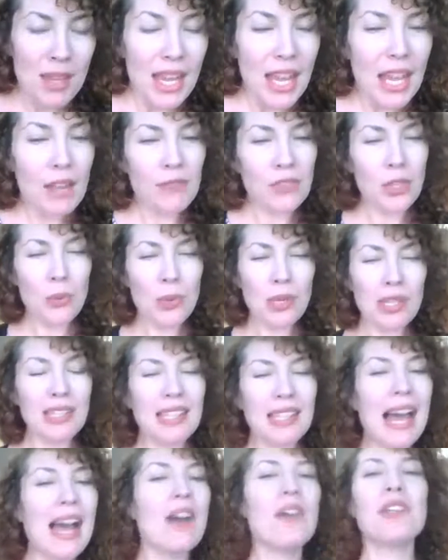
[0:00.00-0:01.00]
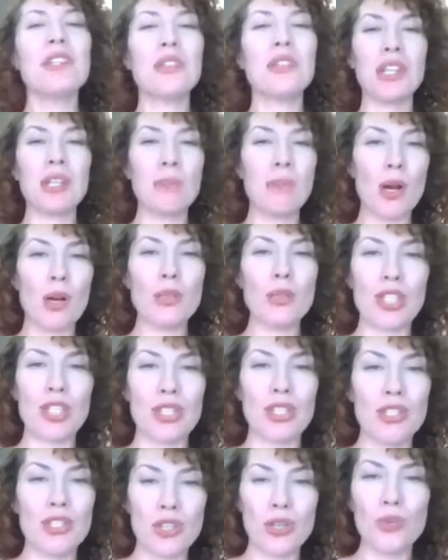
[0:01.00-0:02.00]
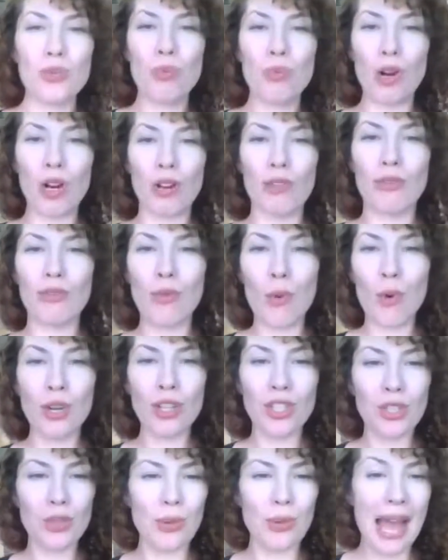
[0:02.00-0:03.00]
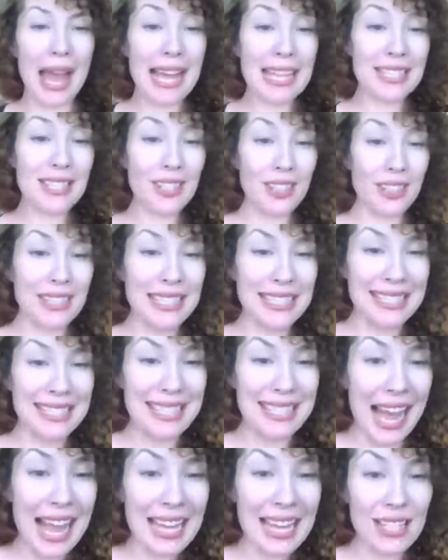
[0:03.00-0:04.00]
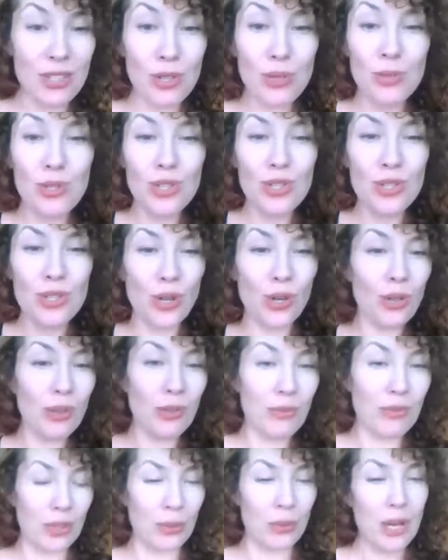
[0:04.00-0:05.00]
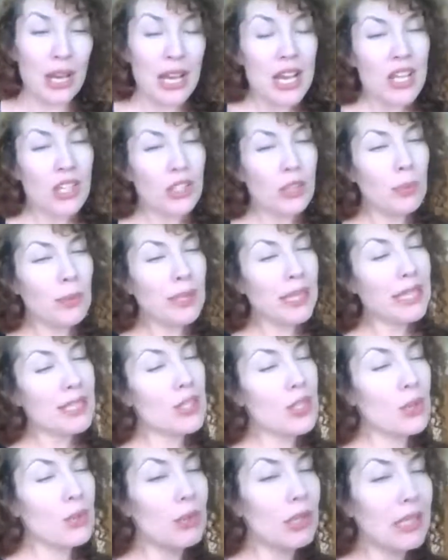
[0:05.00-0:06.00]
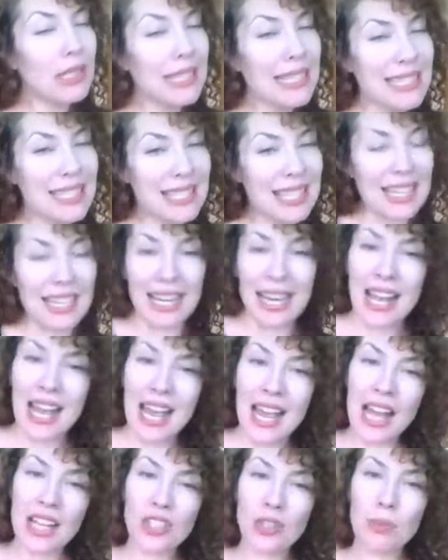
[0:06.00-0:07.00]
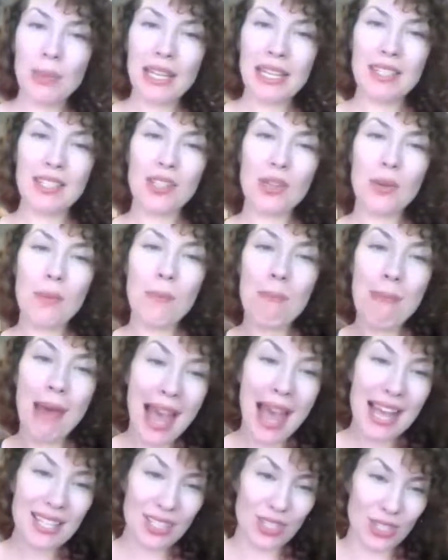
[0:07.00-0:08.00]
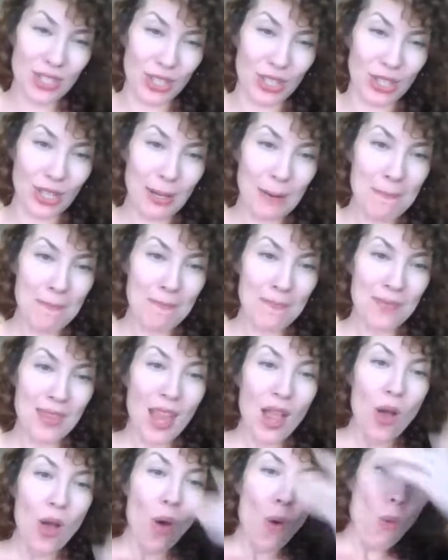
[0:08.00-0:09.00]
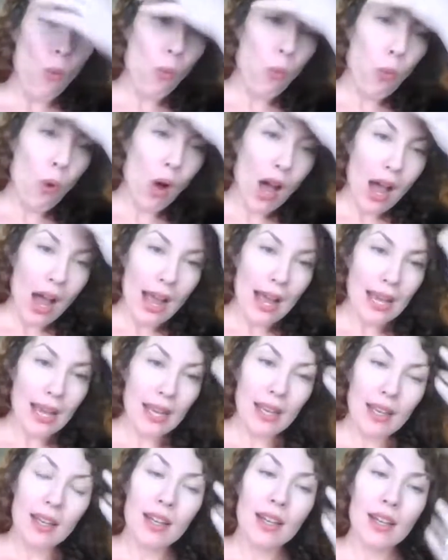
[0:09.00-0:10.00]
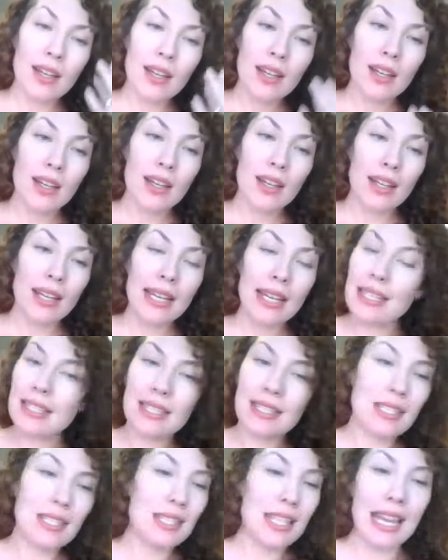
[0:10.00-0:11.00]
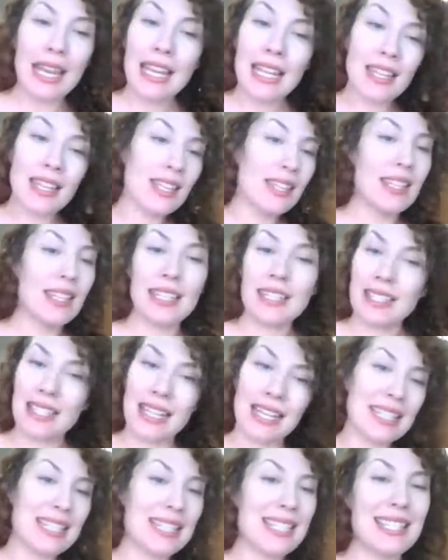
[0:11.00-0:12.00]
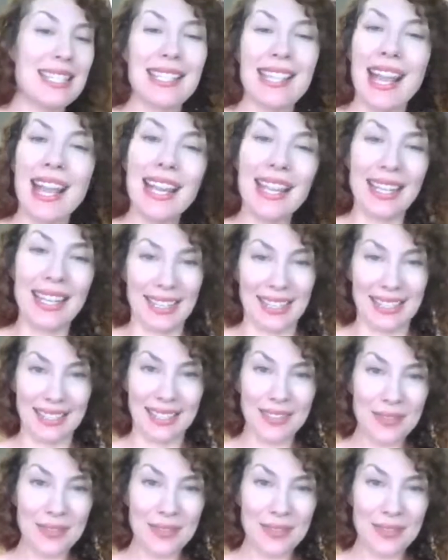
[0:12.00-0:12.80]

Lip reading: if you allow your emotions to work for you as they're designed to serve you, you begin to listen and you begin to master why it's saying the things that it's saying.